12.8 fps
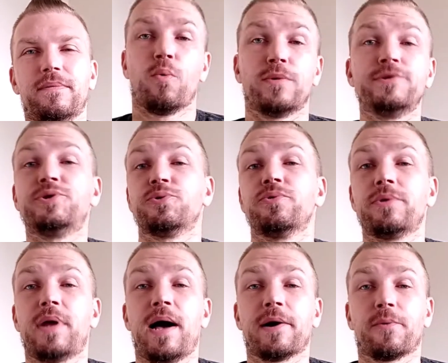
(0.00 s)
When Drew
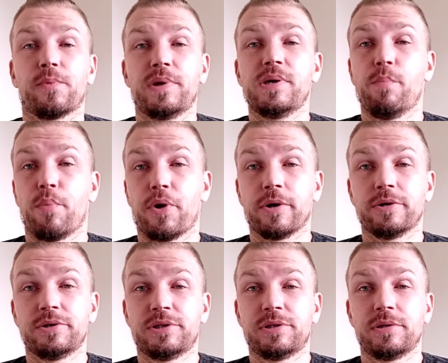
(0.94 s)
Lock
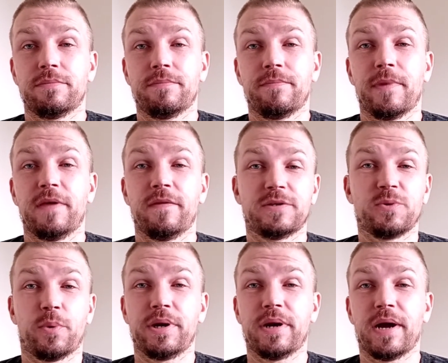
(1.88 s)
re-emerged in the
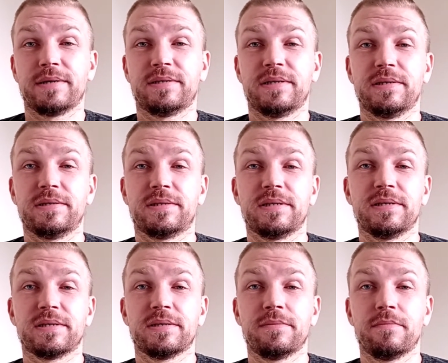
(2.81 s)
2019
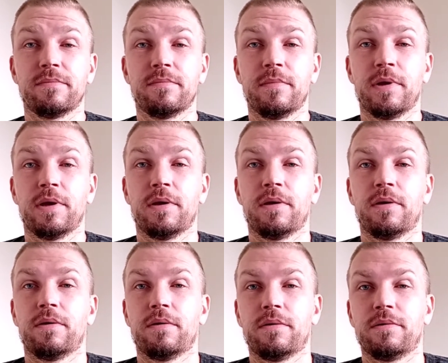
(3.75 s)
season,
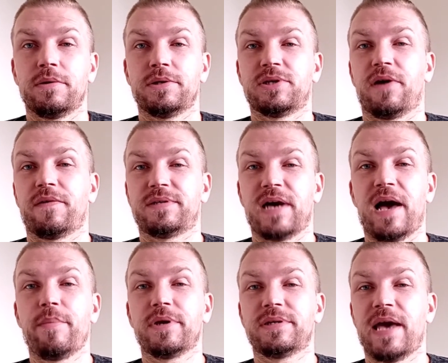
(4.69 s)
you saw the
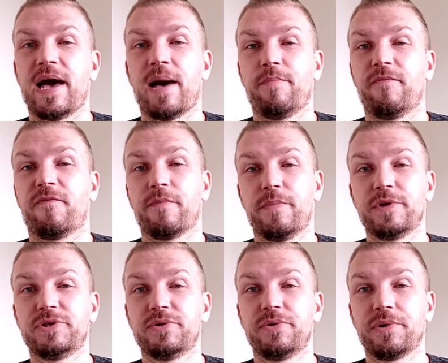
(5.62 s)
timing tap from the
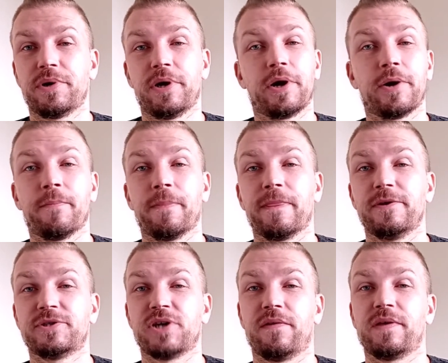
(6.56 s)
junior year,
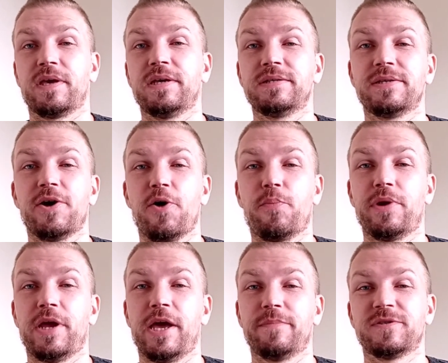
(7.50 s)
you saw the easy
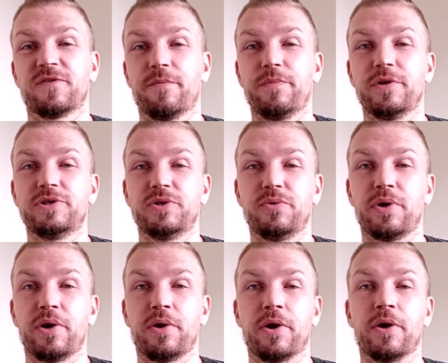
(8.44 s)
open hips from the
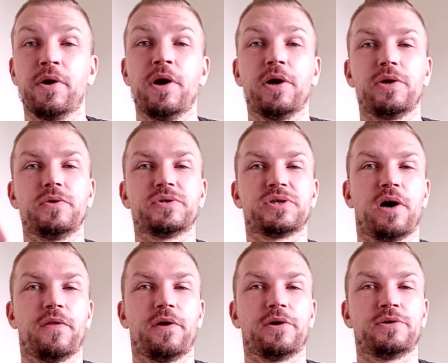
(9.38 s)
junior year, you
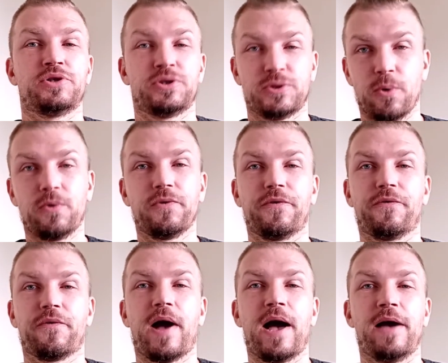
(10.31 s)
saw the shoulder
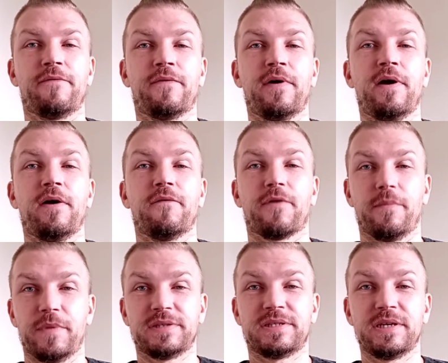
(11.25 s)
drive
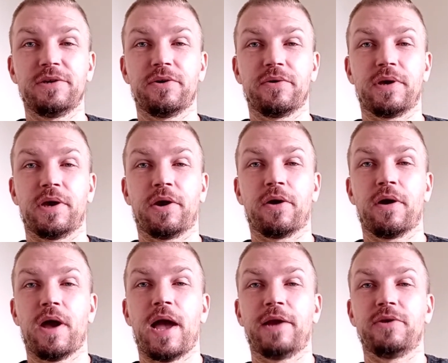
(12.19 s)
from the senior
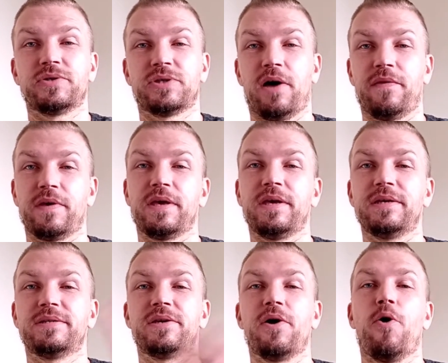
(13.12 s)
year, and you saw the
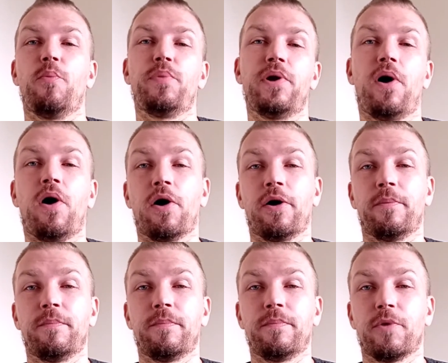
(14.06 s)
easy open
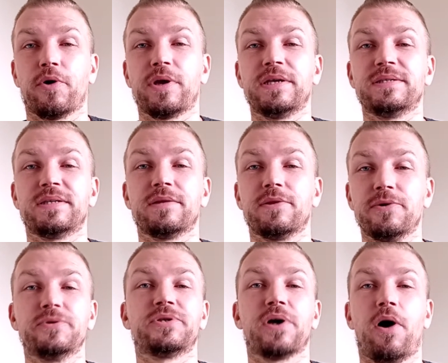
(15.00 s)
arm, or easy
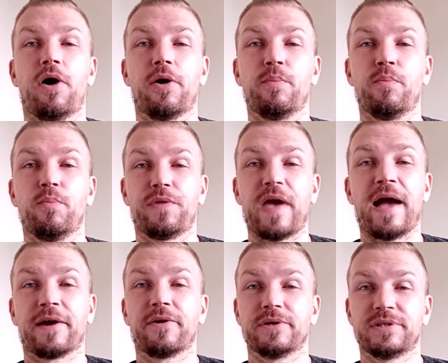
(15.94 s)
loose arm with
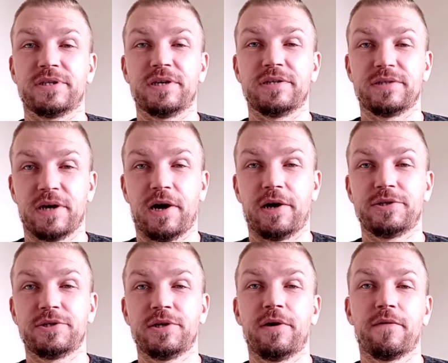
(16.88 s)
accuracy and
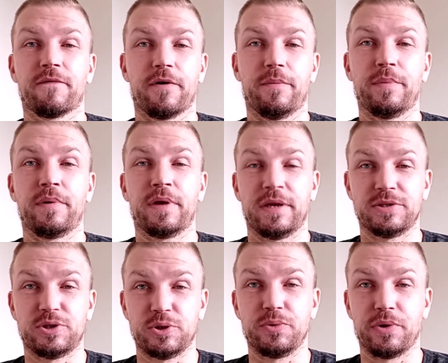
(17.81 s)
touch from
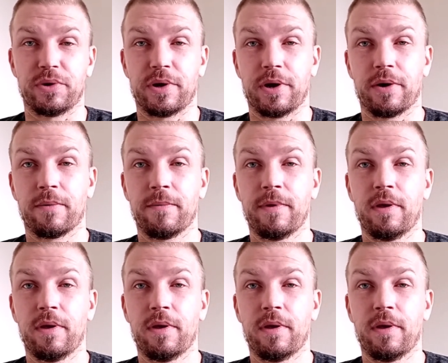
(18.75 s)
his junior year.